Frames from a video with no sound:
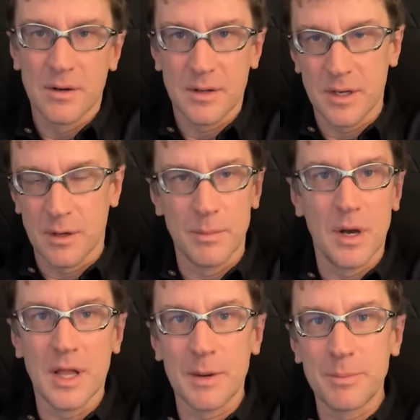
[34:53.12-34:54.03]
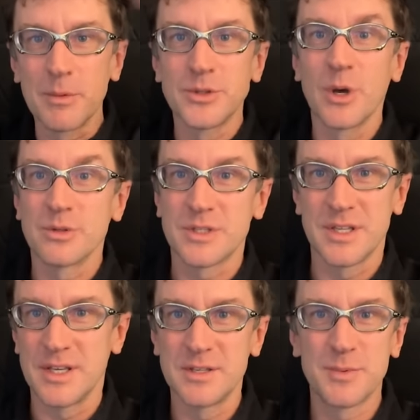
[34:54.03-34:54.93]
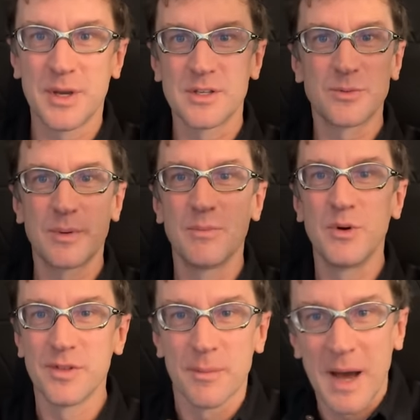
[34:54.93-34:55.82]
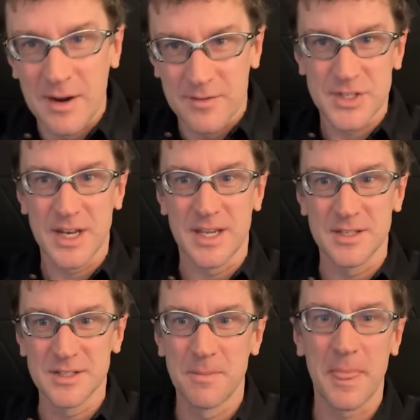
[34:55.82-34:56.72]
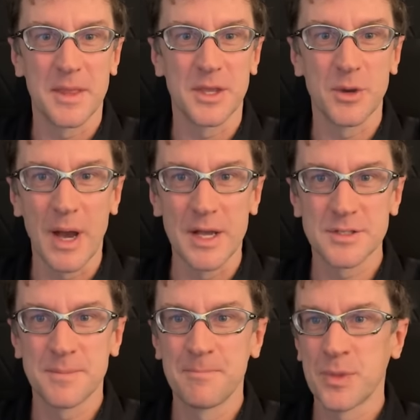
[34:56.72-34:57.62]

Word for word: you know, a lot of people don't see these because we've moved them out of cities in the U S.